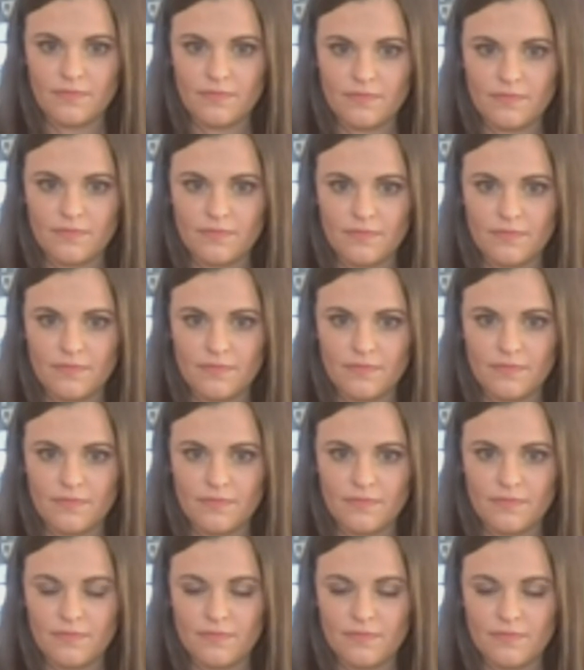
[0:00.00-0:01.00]

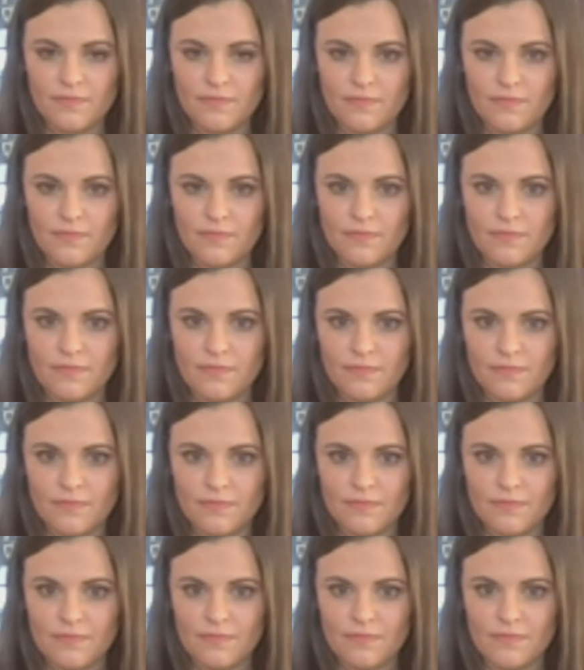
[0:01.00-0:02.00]

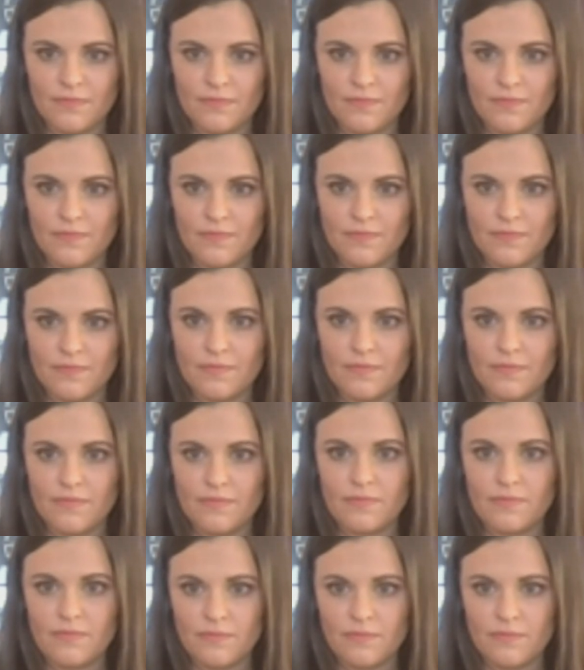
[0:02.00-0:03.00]

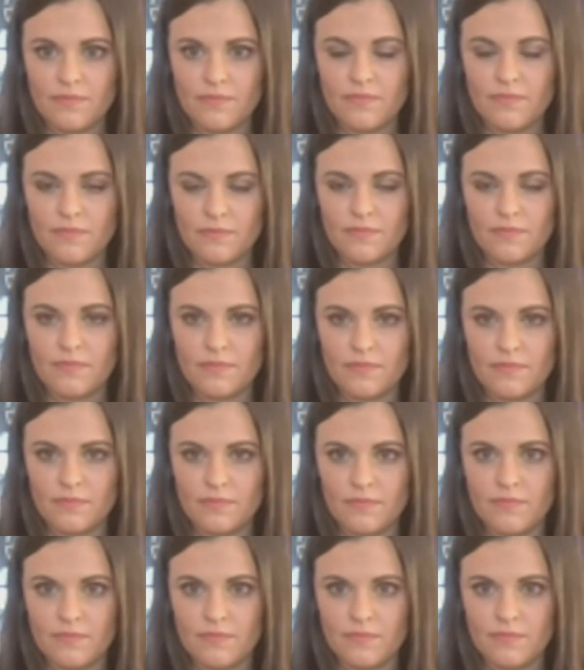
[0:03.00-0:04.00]

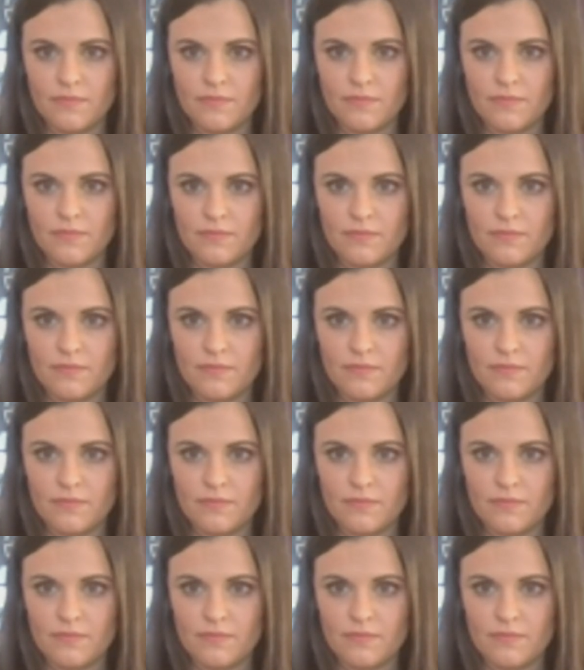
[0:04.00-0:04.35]
No words are spoken by the person on screen.